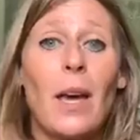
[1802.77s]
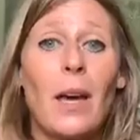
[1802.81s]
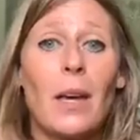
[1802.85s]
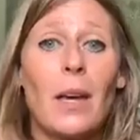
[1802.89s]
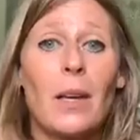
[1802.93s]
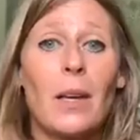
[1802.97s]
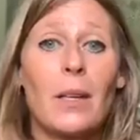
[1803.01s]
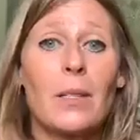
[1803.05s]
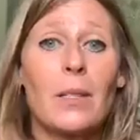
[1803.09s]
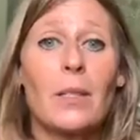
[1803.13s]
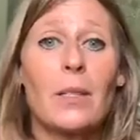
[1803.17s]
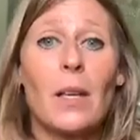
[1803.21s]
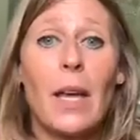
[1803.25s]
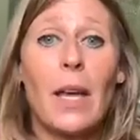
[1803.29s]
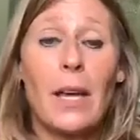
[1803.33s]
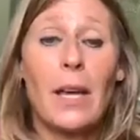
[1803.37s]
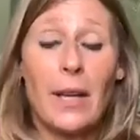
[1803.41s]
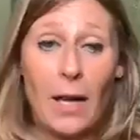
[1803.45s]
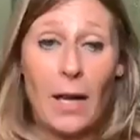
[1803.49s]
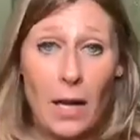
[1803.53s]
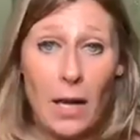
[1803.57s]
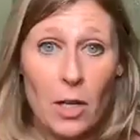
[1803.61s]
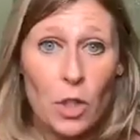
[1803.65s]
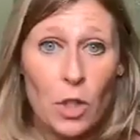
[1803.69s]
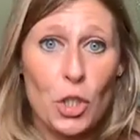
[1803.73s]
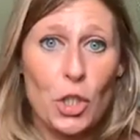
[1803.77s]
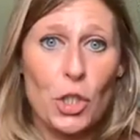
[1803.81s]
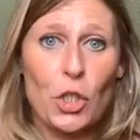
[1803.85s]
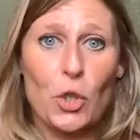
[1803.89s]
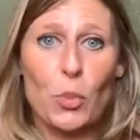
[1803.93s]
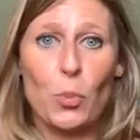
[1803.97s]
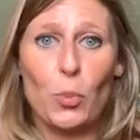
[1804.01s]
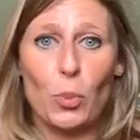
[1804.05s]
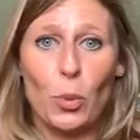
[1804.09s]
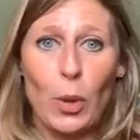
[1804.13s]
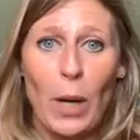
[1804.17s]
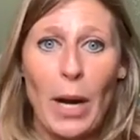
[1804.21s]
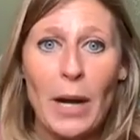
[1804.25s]
as a
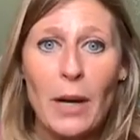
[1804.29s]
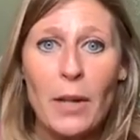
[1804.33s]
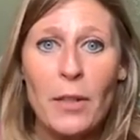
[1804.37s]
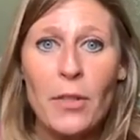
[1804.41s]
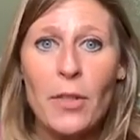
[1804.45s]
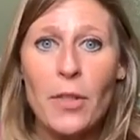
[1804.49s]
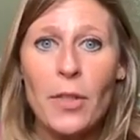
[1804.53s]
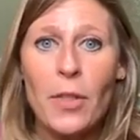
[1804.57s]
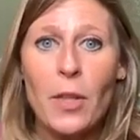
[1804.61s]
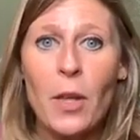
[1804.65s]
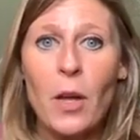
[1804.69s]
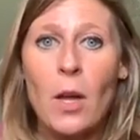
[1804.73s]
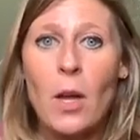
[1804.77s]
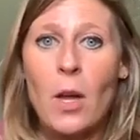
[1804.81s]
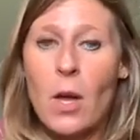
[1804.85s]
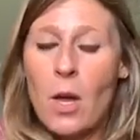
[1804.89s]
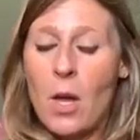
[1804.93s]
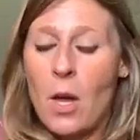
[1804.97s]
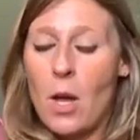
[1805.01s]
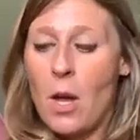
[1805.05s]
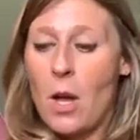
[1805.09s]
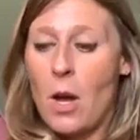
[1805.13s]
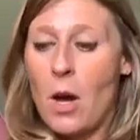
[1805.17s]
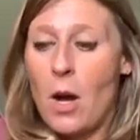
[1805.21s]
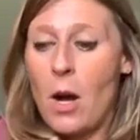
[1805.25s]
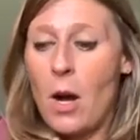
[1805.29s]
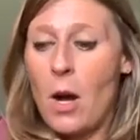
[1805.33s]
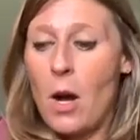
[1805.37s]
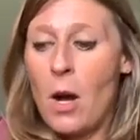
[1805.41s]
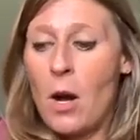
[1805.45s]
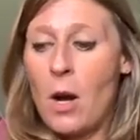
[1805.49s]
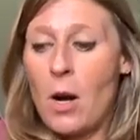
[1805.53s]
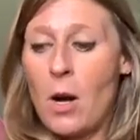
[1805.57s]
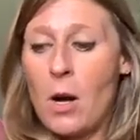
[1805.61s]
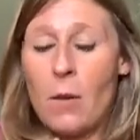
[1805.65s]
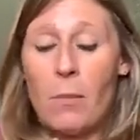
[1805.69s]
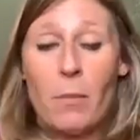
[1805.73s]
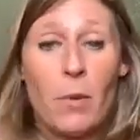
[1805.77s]
conscious breath,
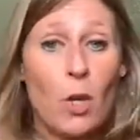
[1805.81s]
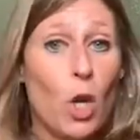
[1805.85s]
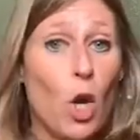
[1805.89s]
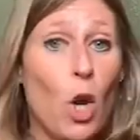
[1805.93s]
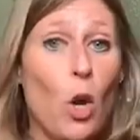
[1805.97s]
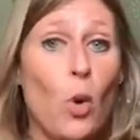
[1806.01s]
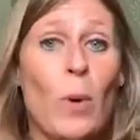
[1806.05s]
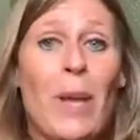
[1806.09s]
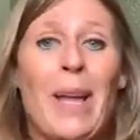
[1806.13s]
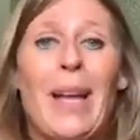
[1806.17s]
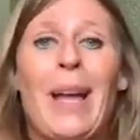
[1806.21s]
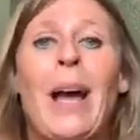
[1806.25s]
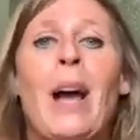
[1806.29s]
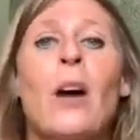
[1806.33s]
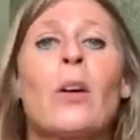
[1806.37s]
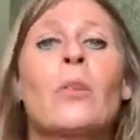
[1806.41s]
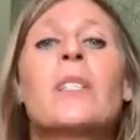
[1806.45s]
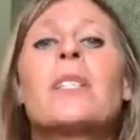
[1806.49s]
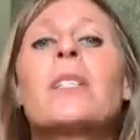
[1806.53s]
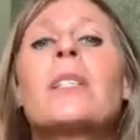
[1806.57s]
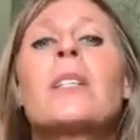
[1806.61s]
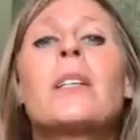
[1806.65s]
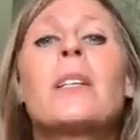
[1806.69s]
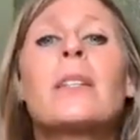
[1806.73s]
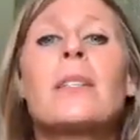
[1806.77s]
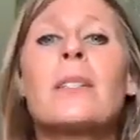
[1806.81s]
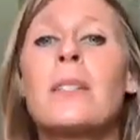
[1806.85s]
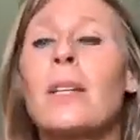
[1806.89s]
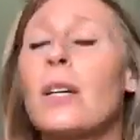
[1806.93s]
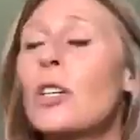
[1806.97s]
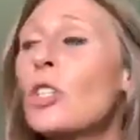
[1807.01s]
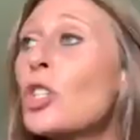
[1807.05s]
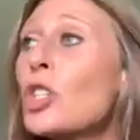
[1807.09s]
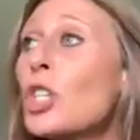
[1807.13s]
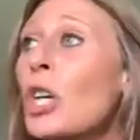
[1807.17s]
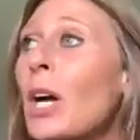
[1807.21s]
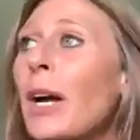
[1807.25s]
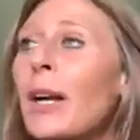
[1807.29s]
going out into the
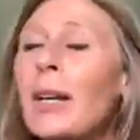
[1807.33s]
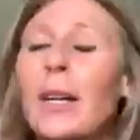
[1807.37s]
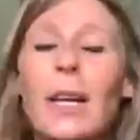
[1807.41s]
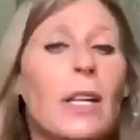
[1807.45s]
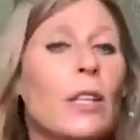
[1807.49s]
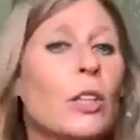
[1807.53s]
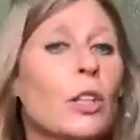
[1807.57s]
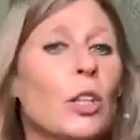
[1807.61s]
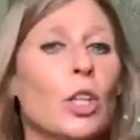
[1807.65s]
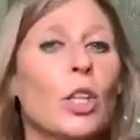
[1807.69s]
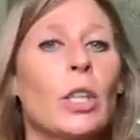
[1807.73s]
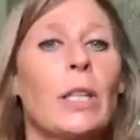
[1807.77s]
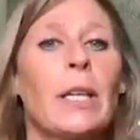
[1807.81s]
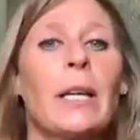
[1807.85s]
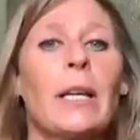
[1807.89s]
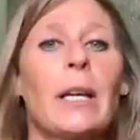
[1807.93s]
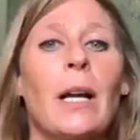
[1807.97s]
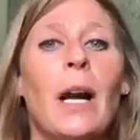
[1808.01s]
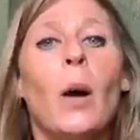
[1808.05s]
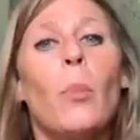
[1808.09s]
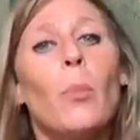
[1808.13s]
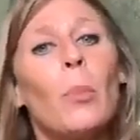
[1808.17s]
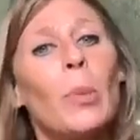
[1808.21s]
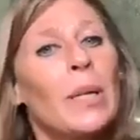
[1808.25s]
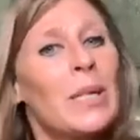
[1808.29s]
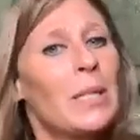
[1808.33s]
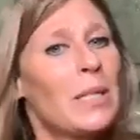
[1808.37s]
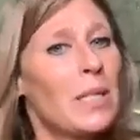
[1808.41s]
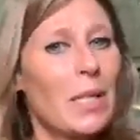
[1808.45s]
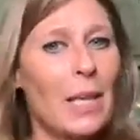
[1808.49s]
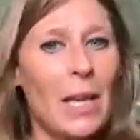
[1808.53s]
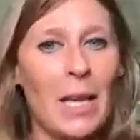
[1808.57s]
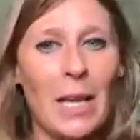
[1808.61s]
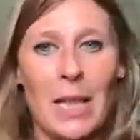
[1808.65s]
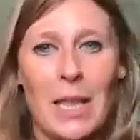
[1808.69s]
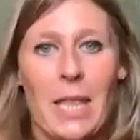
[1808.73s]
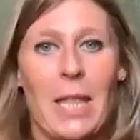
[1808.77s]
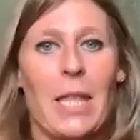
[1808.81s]
sunshine and looking up and
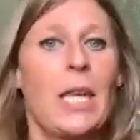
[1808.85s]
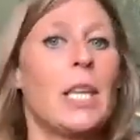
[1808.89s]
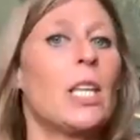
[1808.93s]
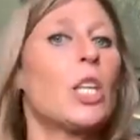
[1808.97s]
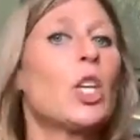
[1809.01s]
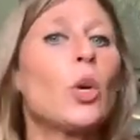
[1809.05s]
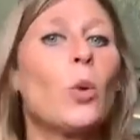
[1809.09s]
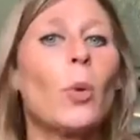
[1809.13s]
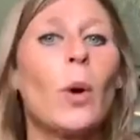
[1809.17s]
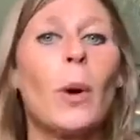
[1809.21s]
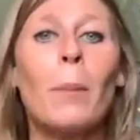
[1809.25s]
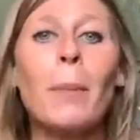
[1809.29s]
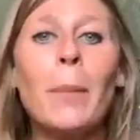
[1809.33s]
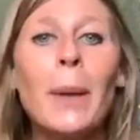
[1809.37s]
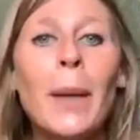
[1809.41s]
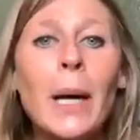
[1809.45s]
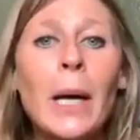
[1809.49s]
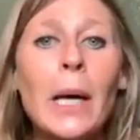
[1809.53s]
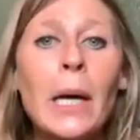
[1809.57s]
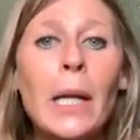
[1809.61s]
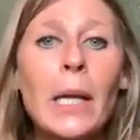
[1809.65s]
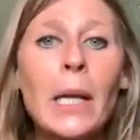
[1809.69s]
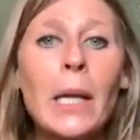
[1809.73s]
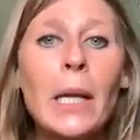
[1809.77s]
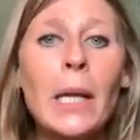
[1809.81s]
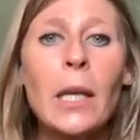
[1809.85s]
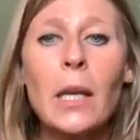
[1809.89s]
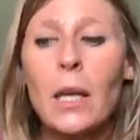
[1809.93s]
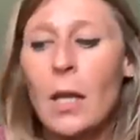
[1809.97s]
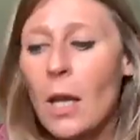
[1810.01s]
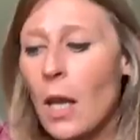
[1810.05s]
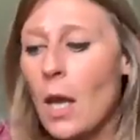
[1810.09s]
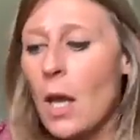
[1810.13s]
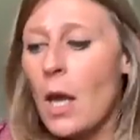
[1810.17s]
saying, thank you, I'm done.